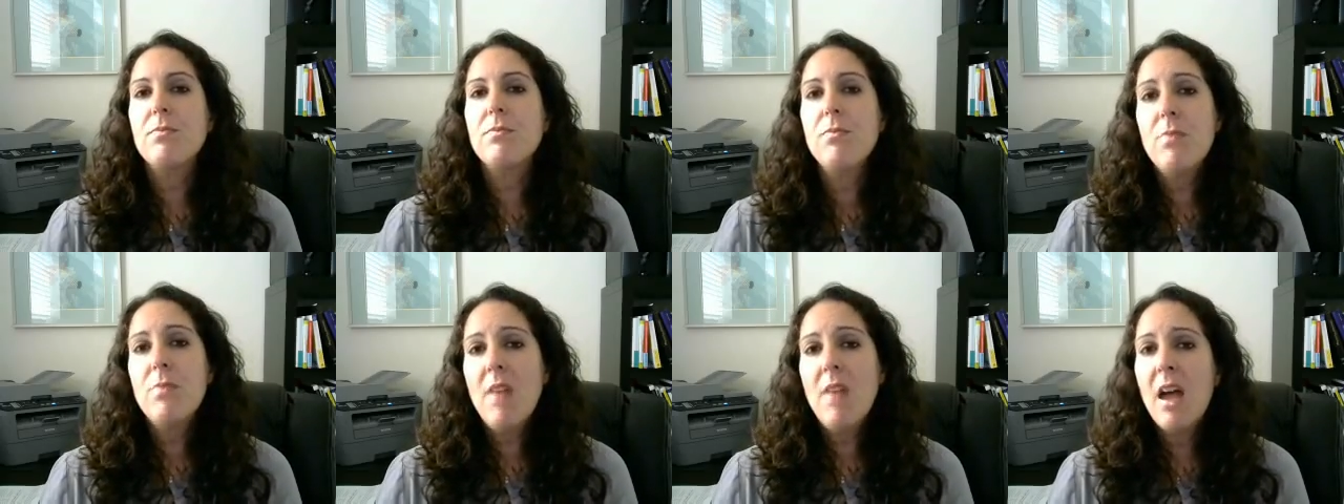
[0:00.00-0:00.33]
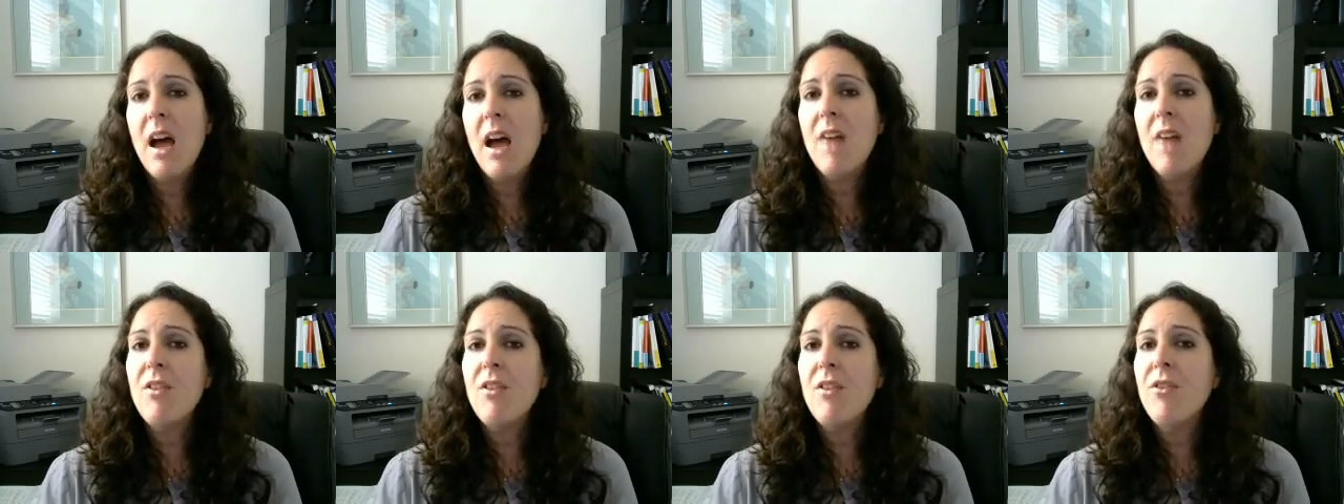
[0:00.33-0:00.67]
I
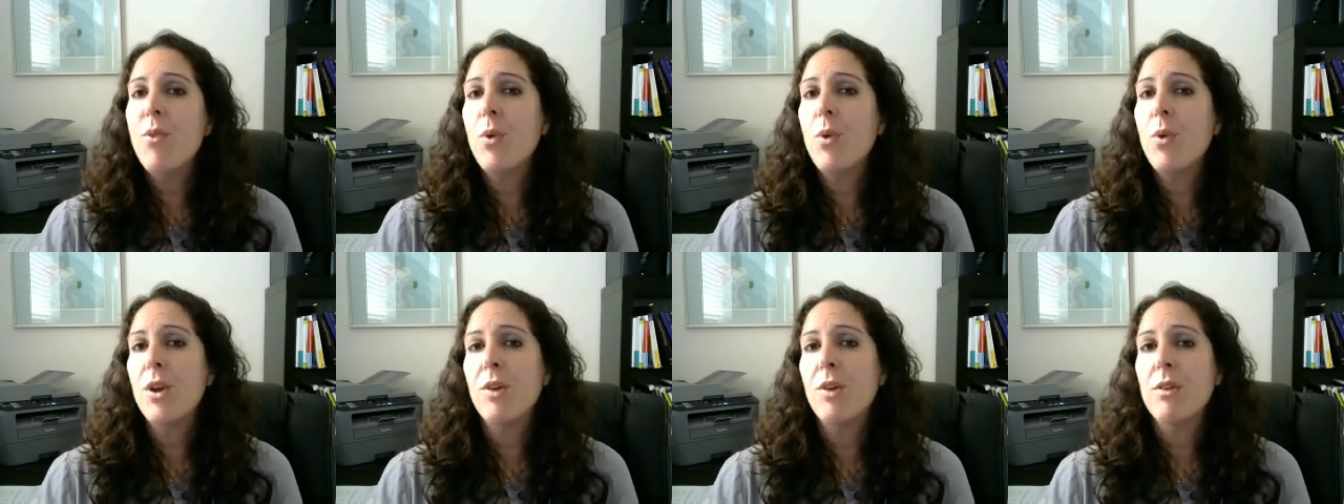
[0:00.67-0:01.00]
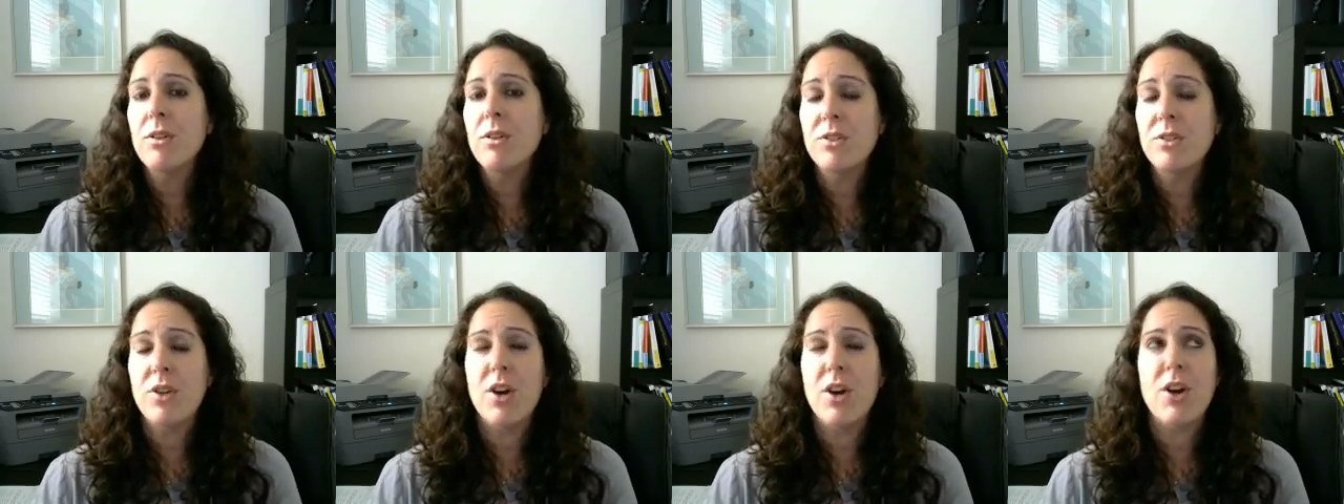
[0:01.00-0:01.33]
have a 4-year-old
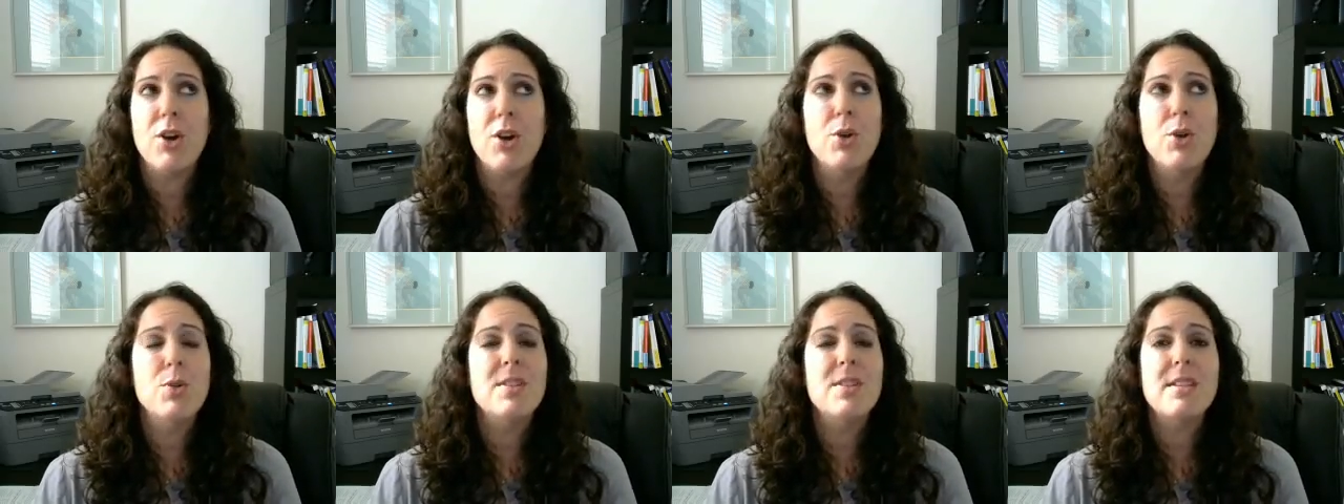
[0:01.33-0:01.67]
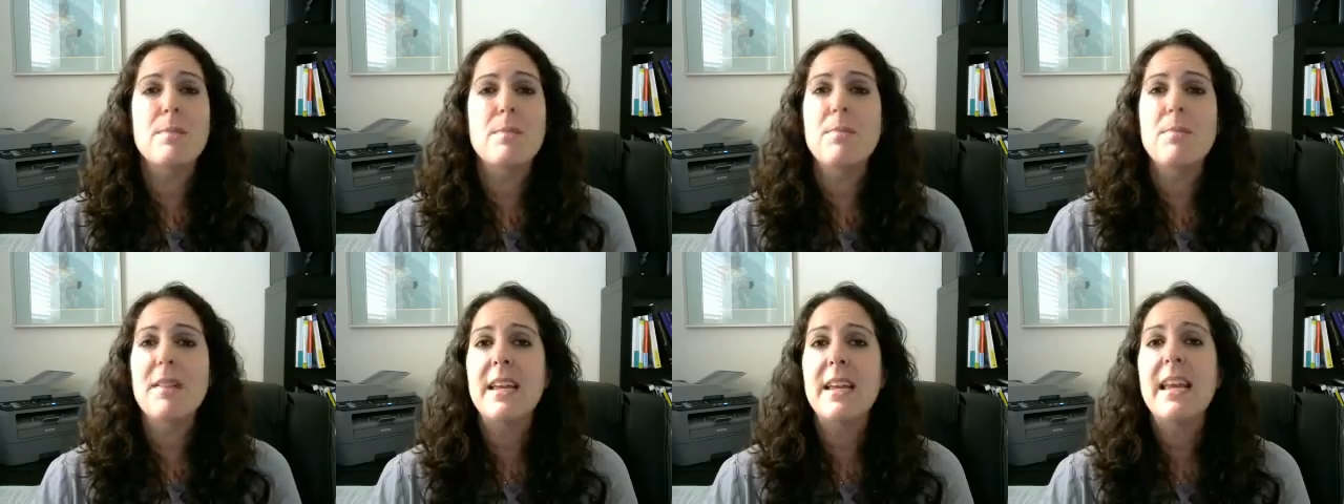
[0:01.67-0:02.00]
daughter who
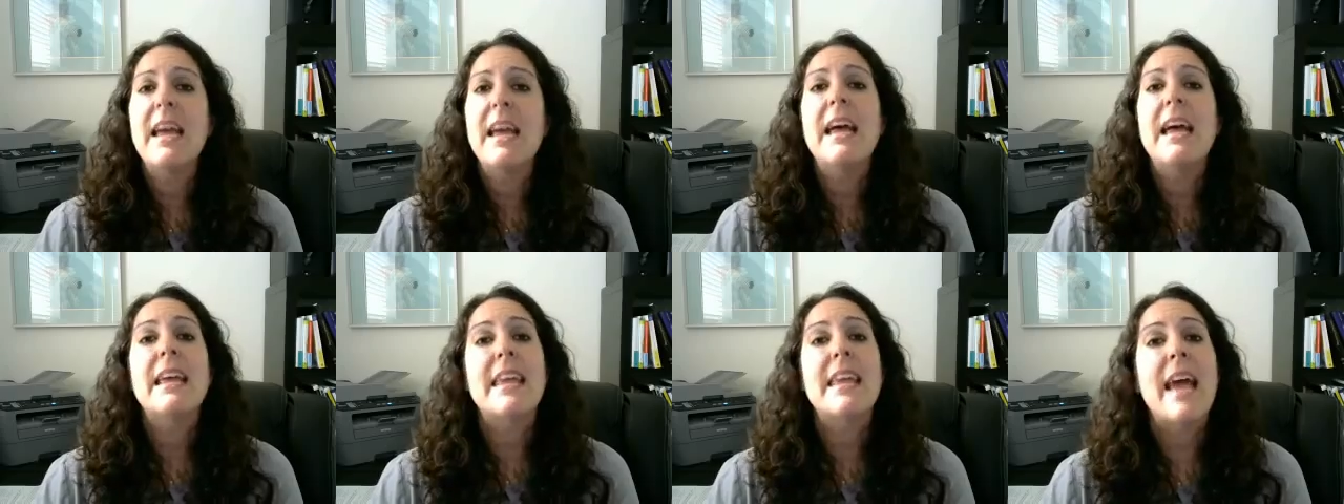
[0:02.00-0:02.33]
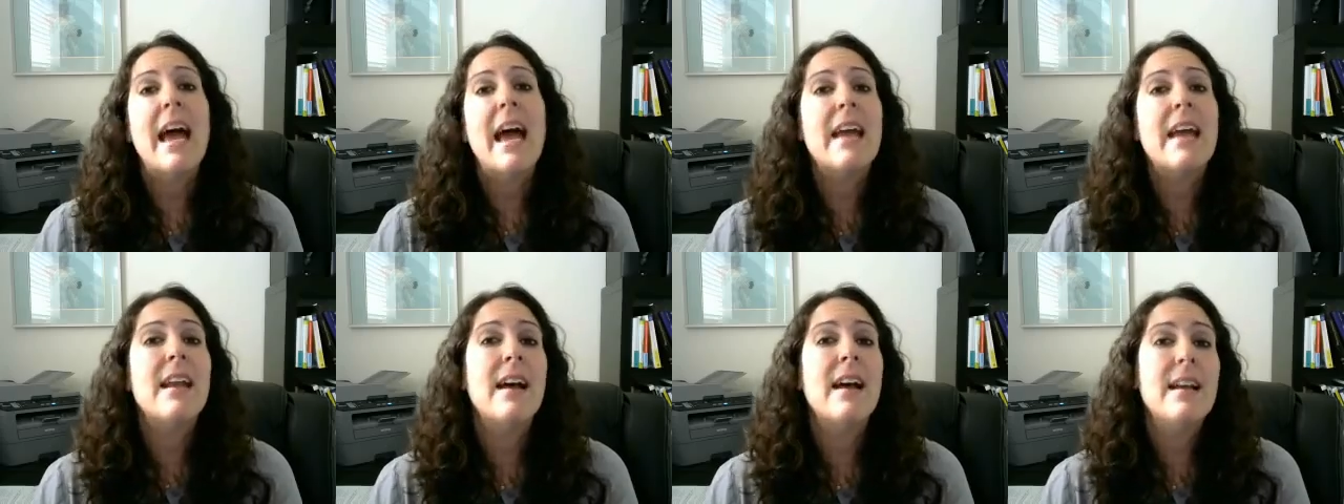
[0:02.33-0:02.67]
simply
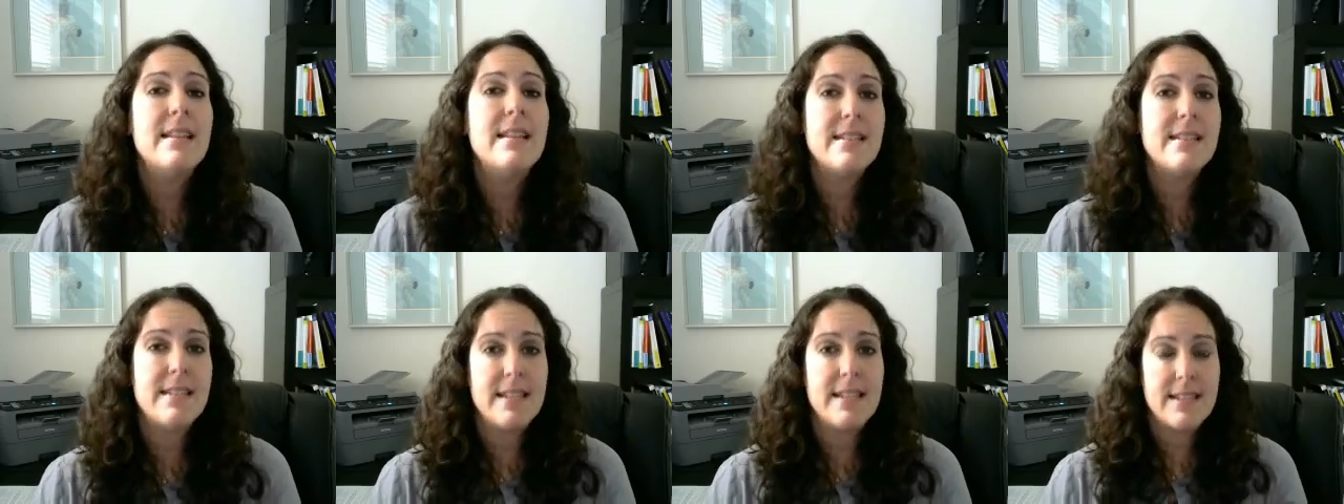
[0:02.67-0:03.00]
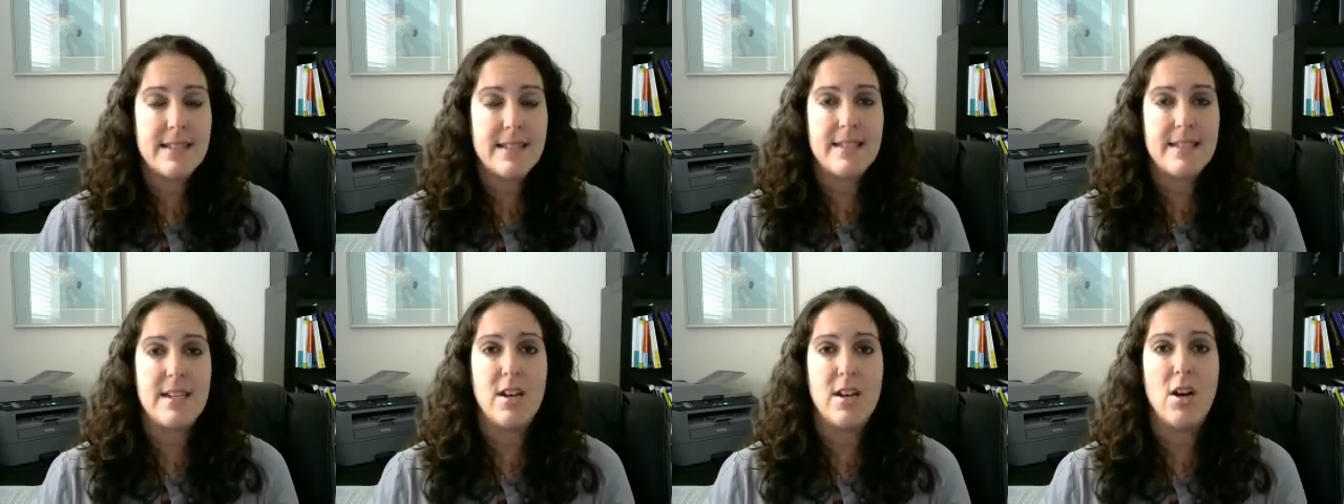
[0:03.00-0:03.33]
cannot sit
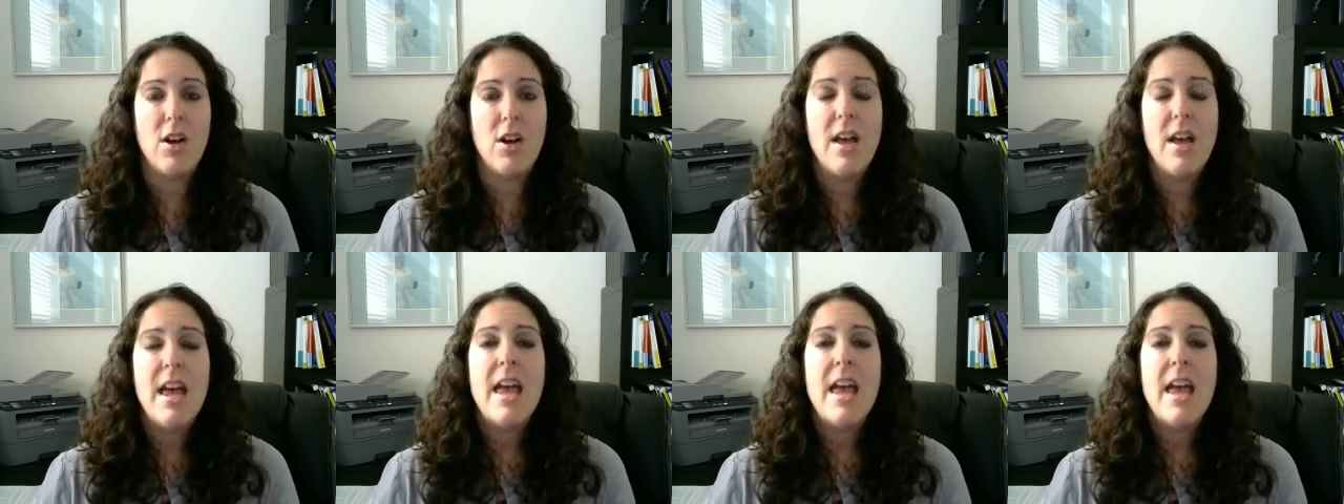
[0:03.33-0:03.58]
still.